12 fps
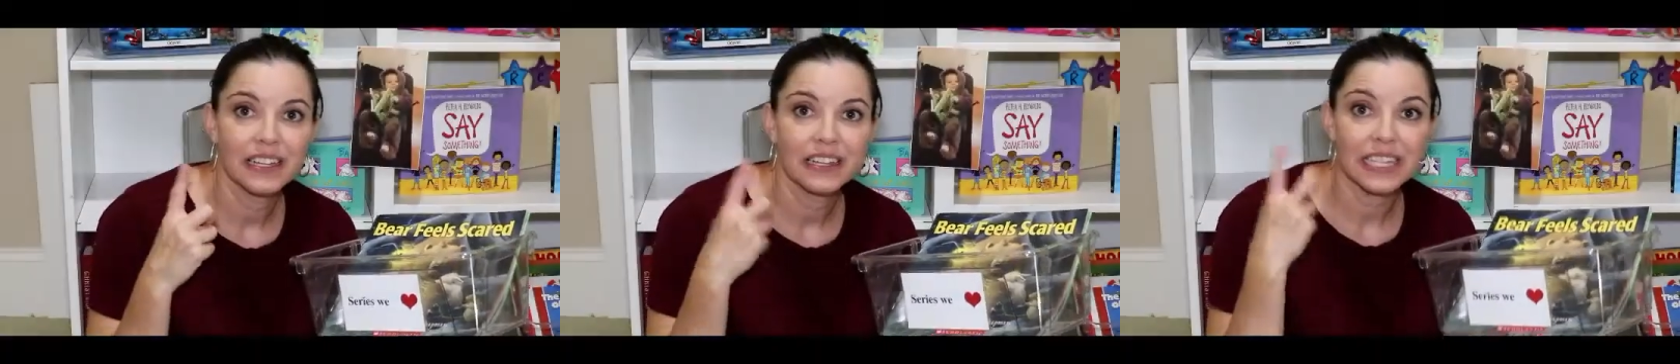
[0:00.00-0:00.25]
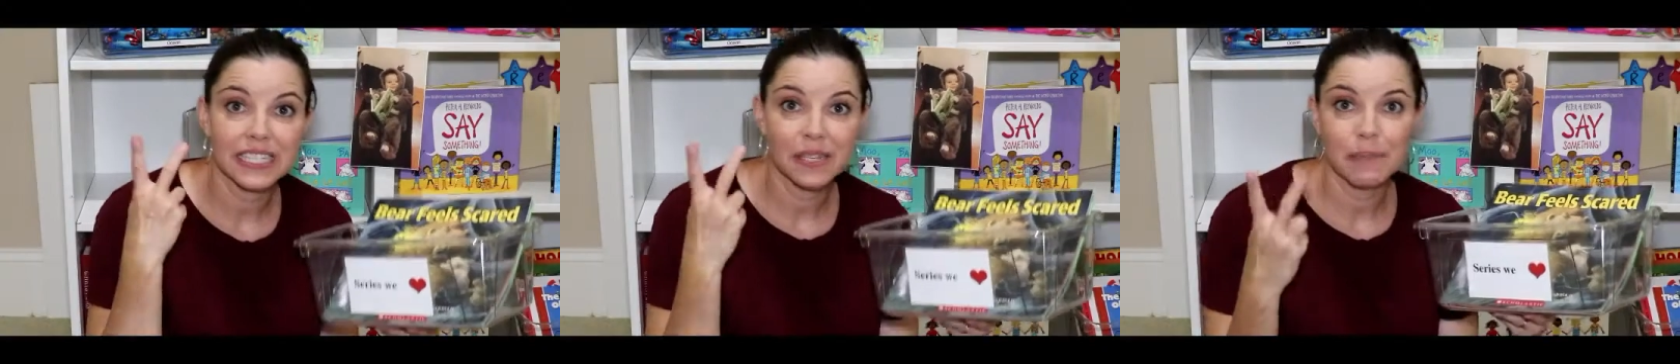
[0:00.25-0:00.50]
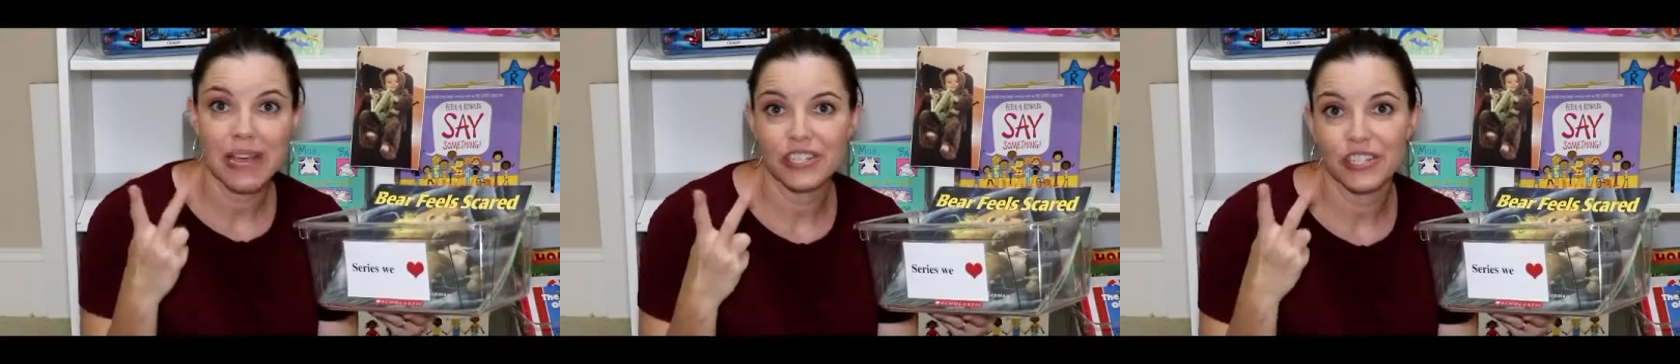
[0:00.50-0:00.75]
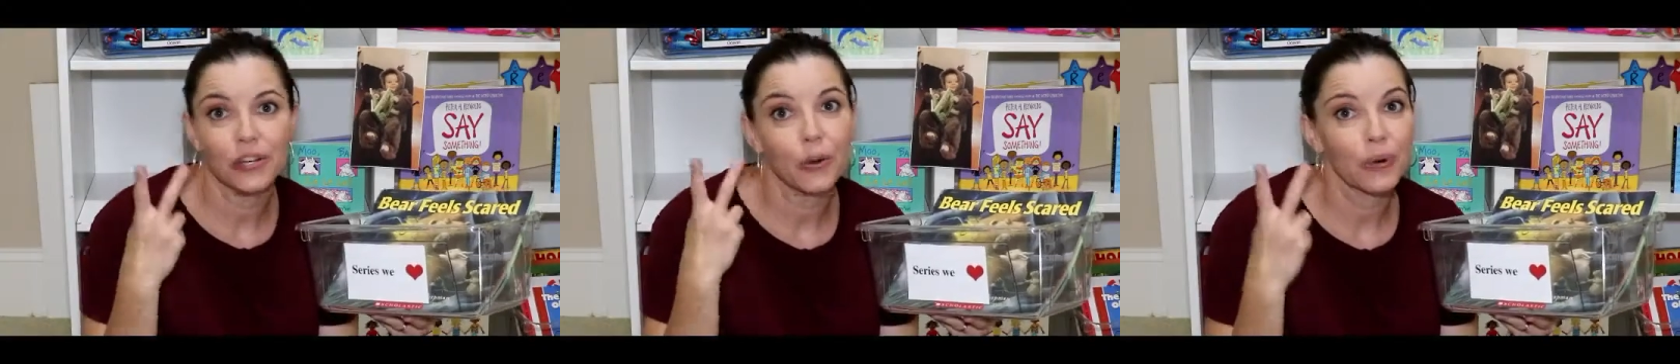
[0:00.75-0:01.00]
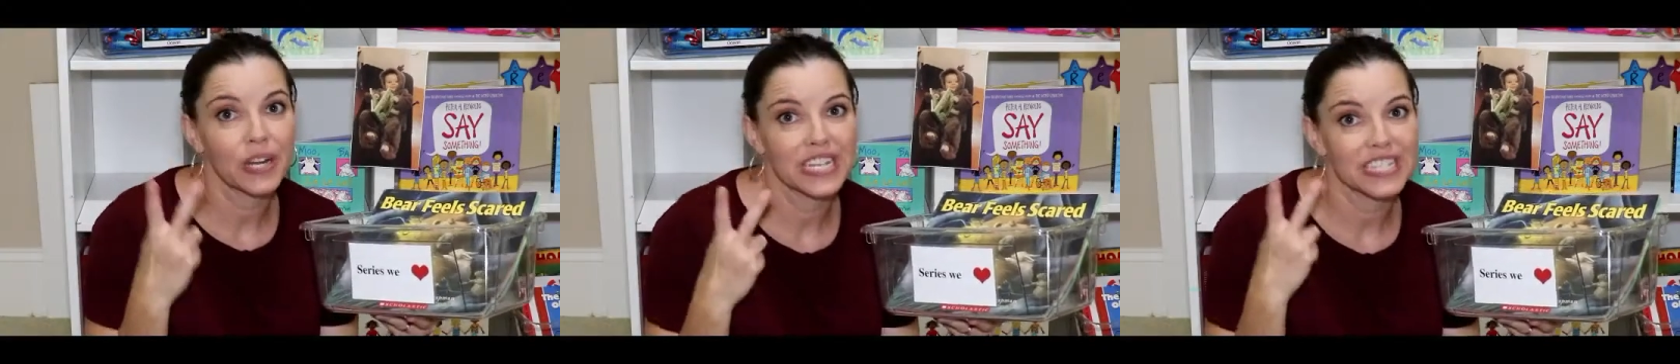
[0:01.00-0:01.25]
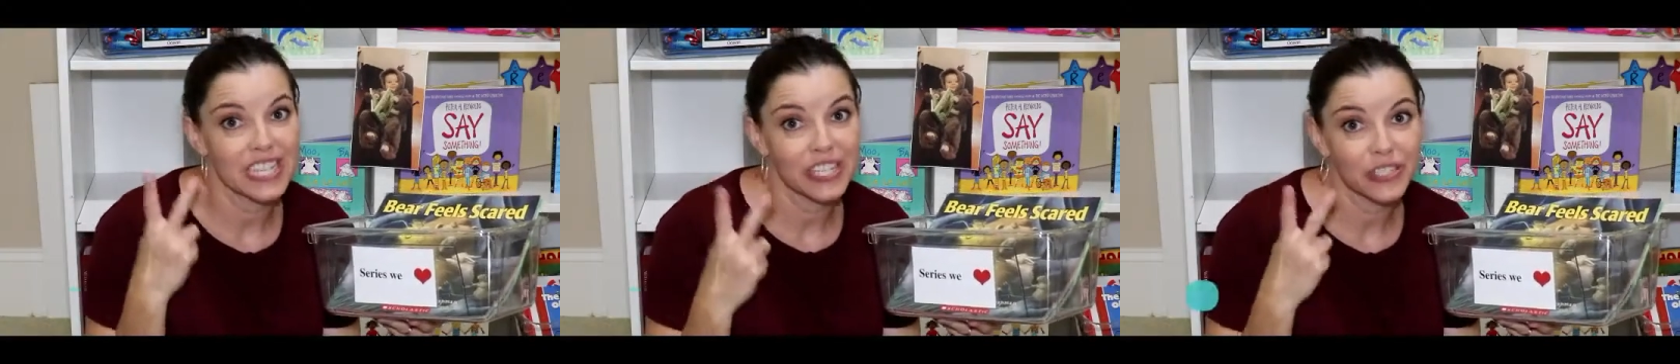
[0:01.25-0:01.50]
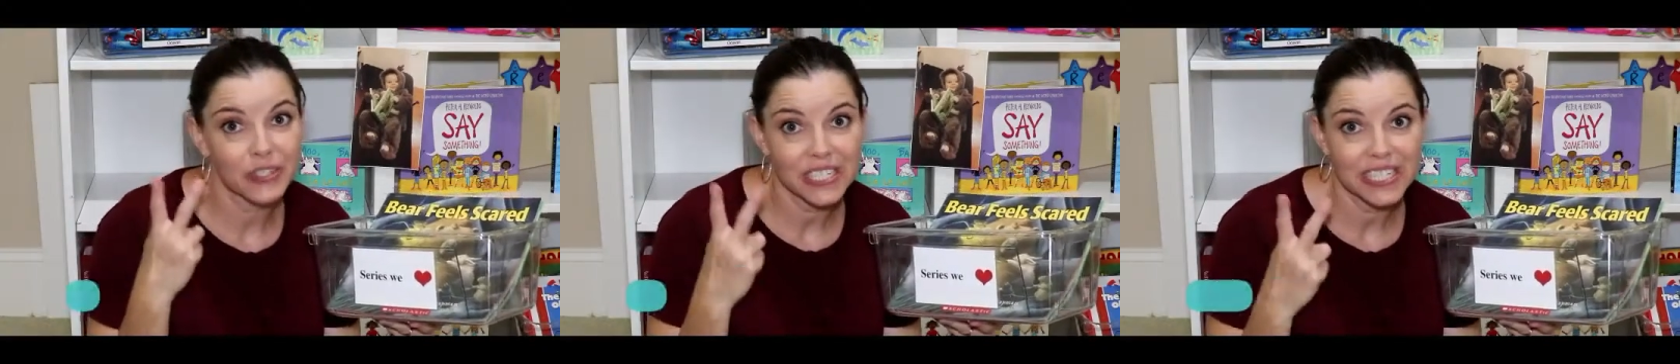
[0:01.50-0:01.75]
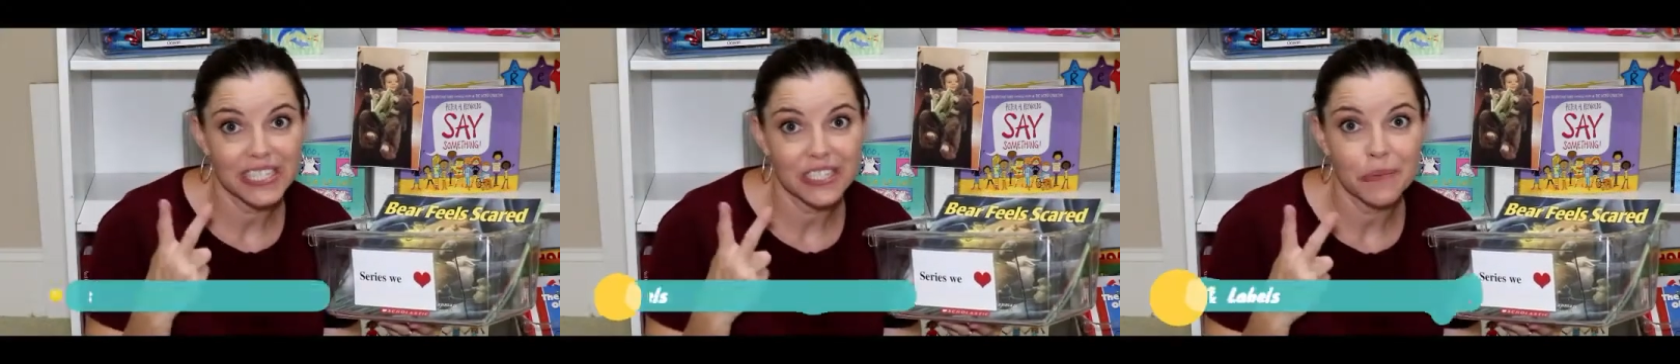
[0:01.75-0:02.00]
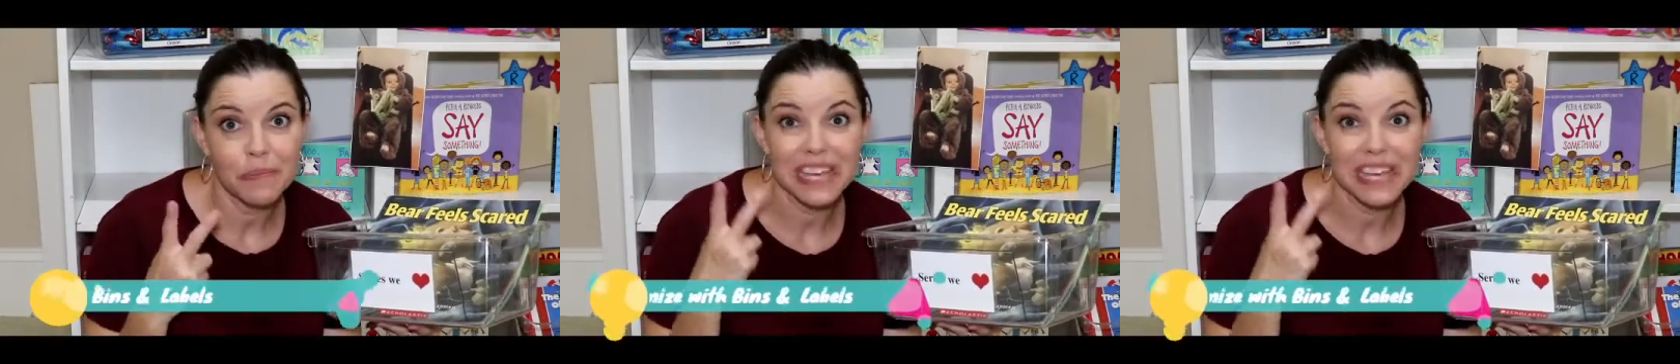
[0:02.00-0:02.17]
Let's imagine an organizational system